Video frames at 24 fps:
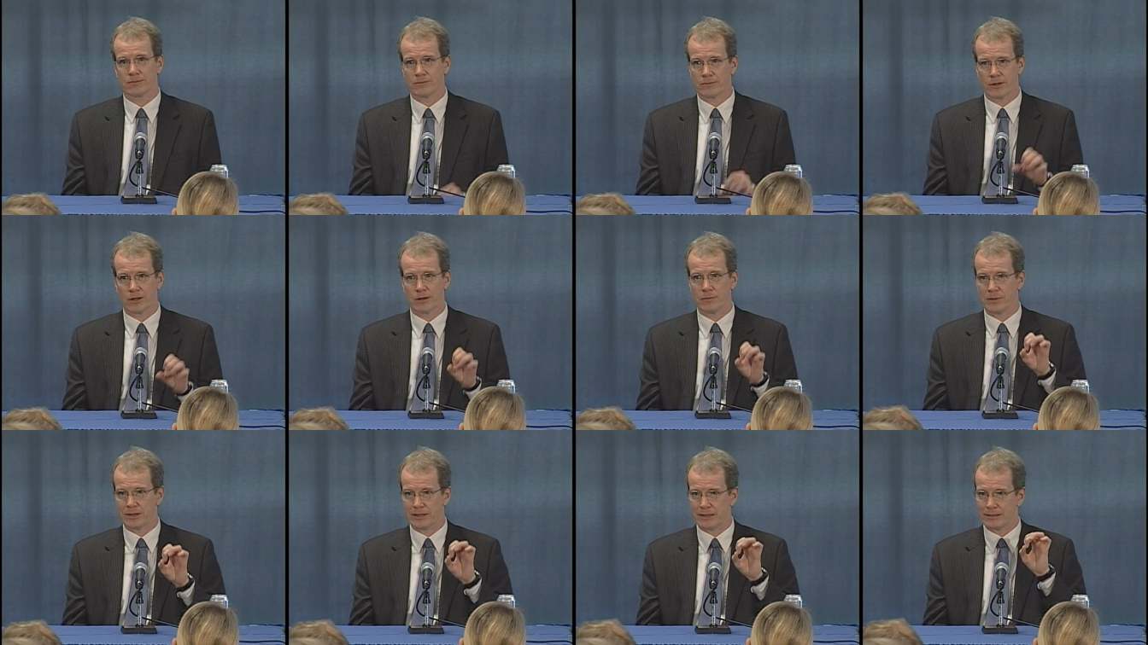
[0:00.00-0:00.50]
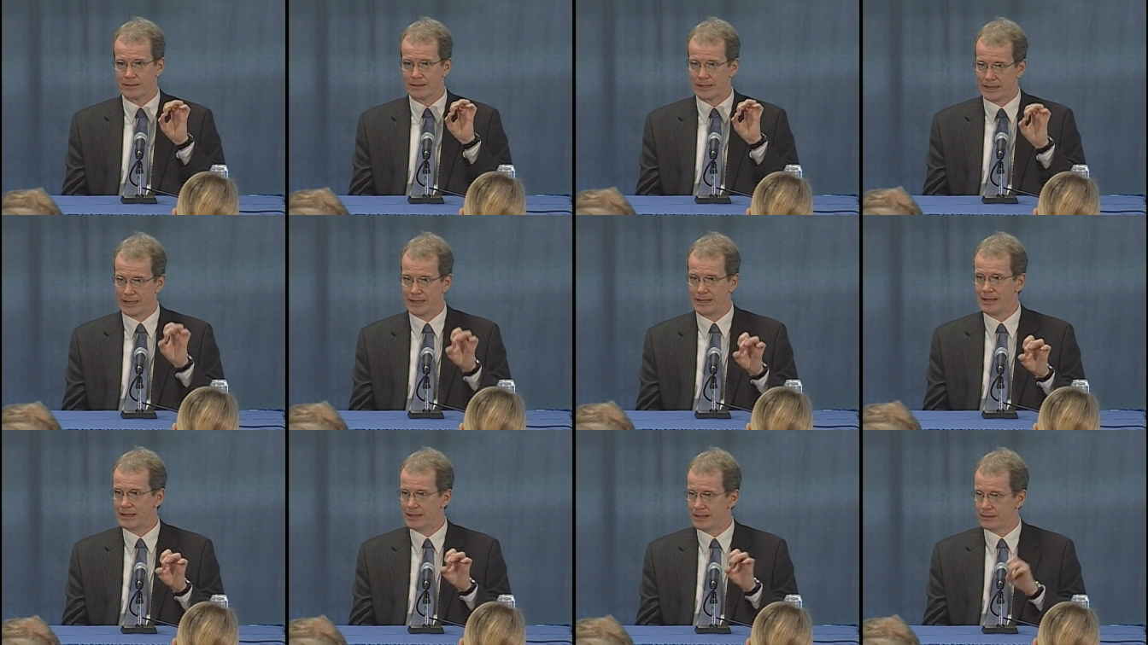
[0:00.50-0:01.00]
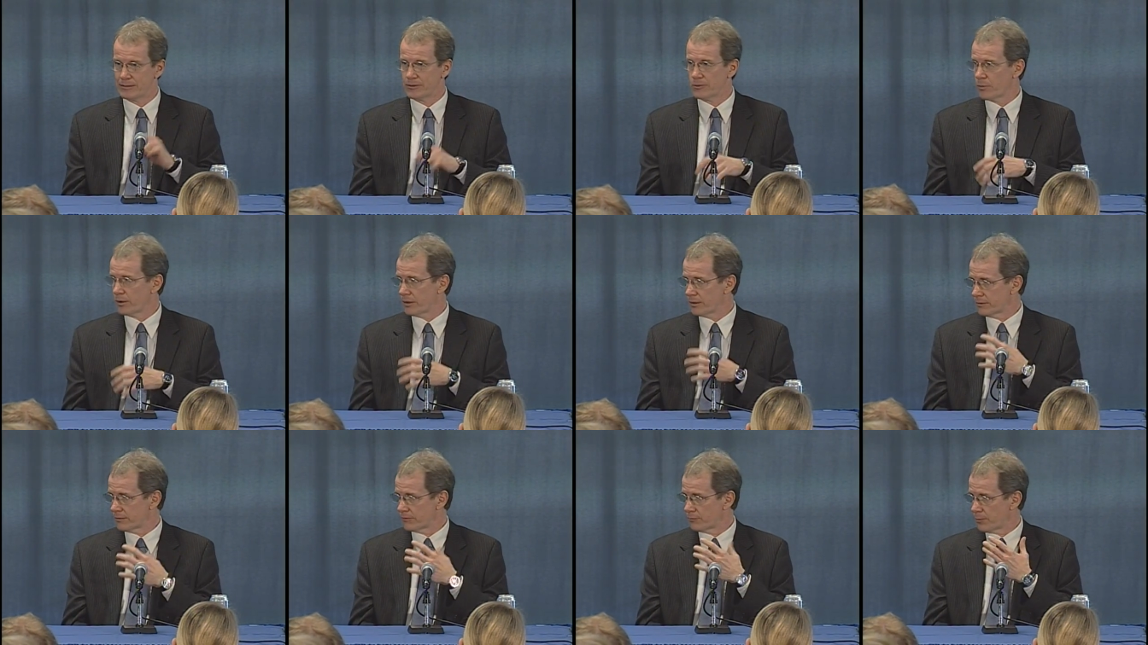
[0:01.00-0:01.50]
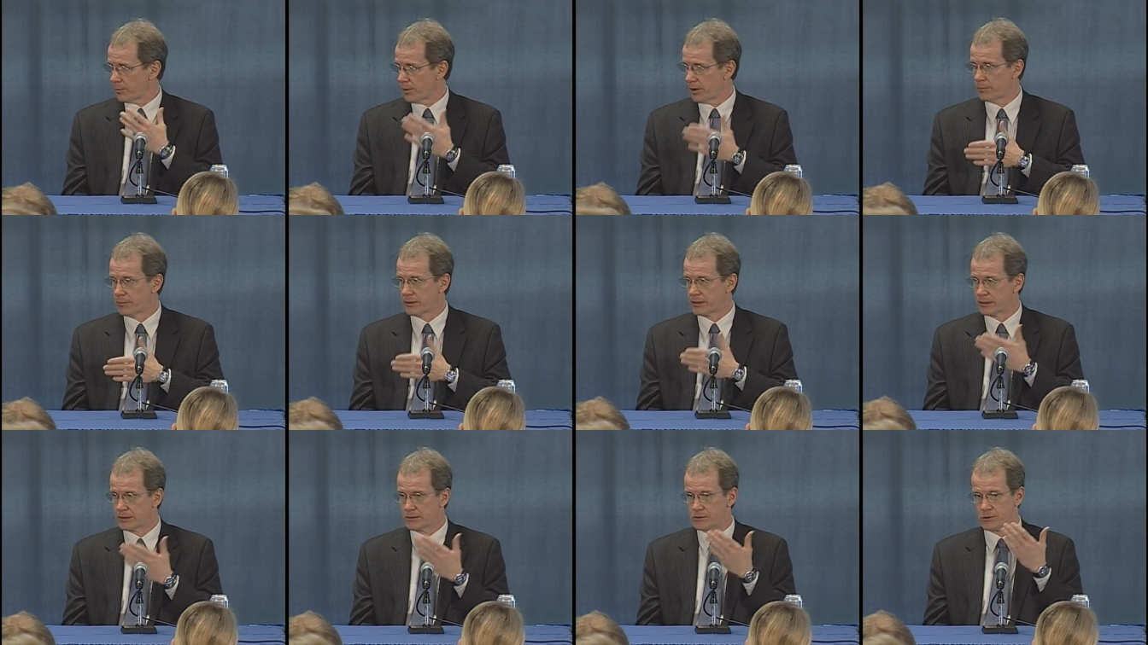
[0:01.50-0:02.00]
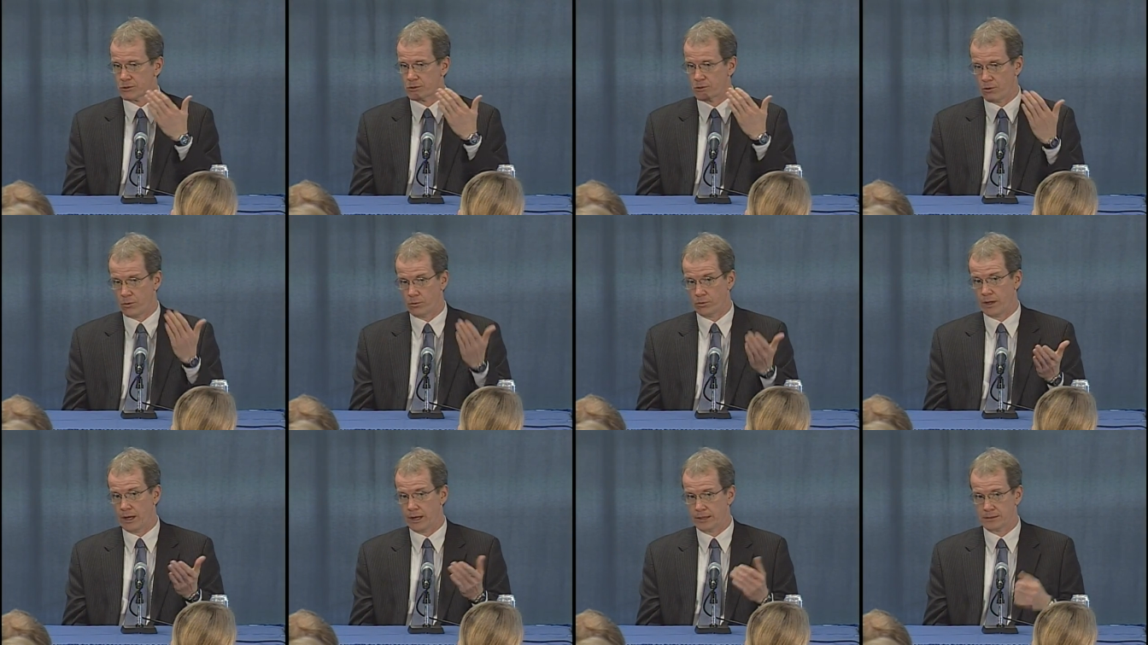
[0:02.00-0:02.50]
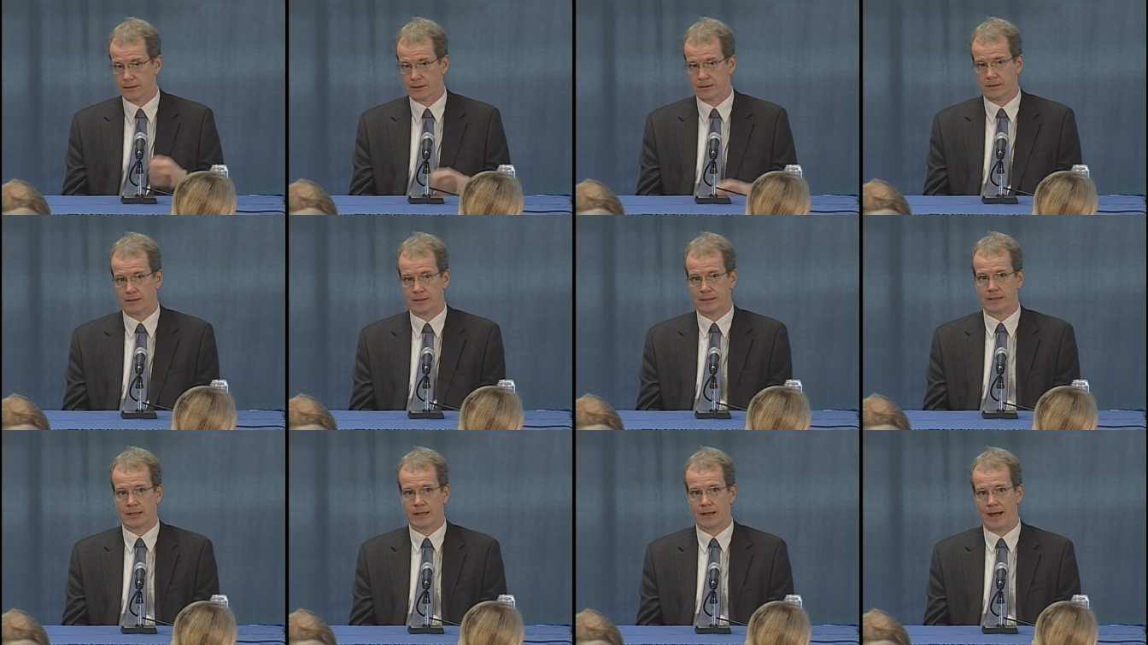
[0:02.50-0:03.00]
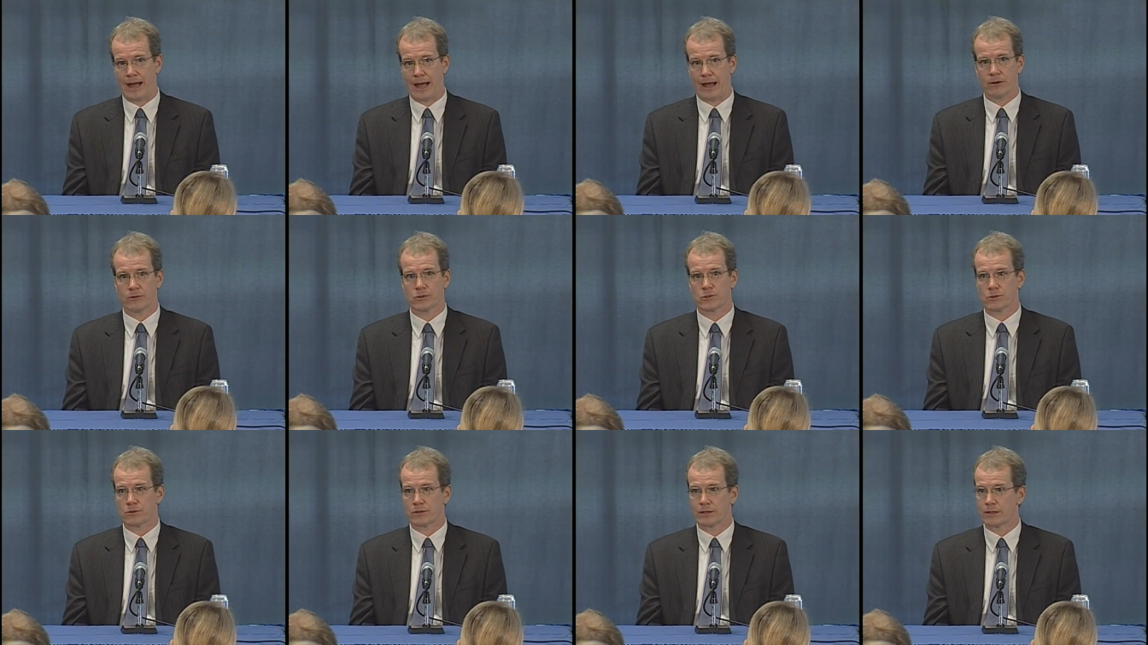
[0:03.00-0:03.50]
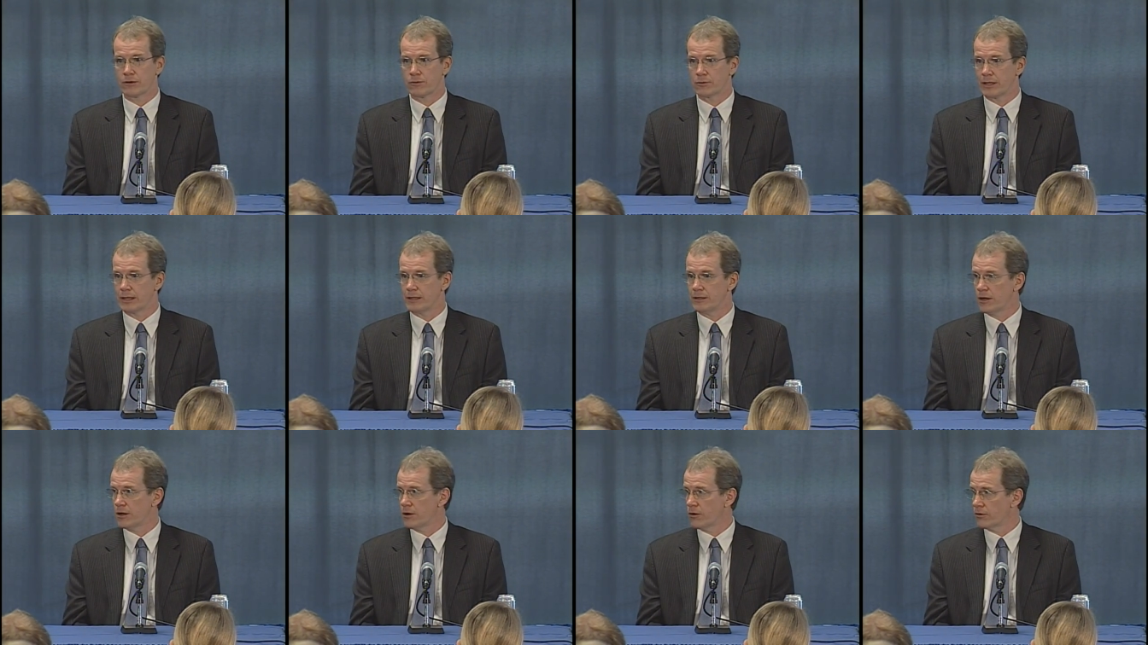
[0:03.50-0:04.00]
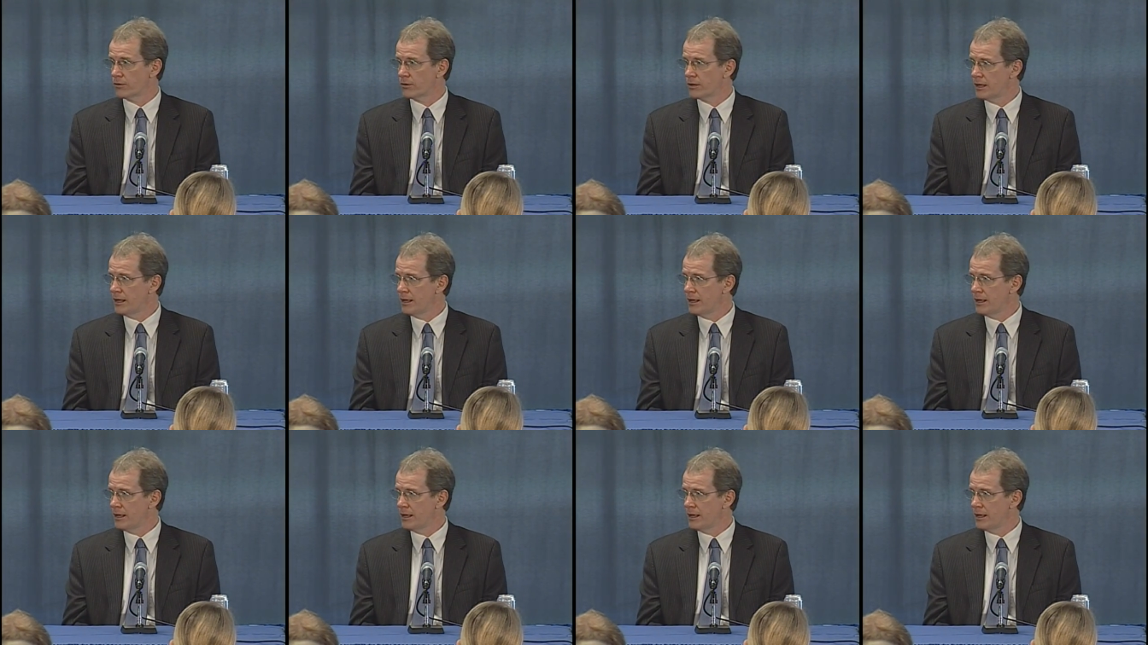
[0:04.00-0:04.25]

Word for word: going to be key to whether Republicans hold on to the uh, House or they, or they don't.